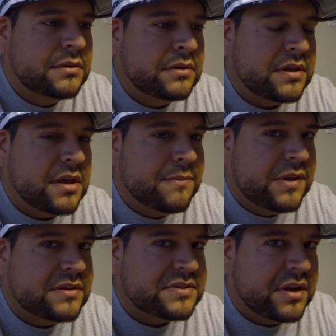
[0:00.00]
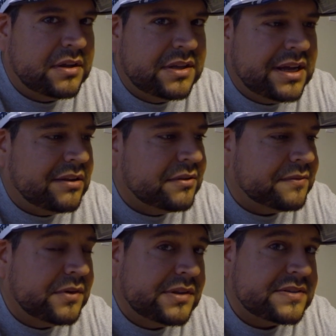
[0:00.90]
Him and Sean Lee out in the
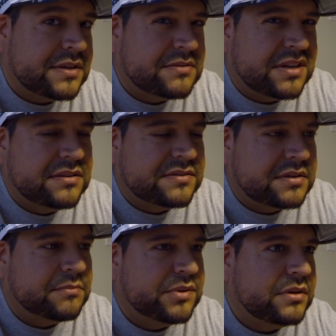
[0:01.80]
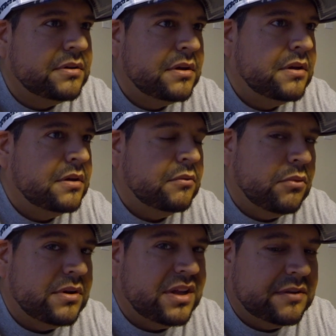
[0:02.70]
field at the same time, this could be
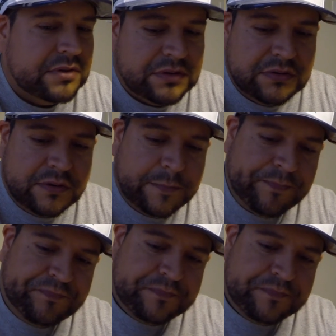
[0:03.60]
one hell of a duo,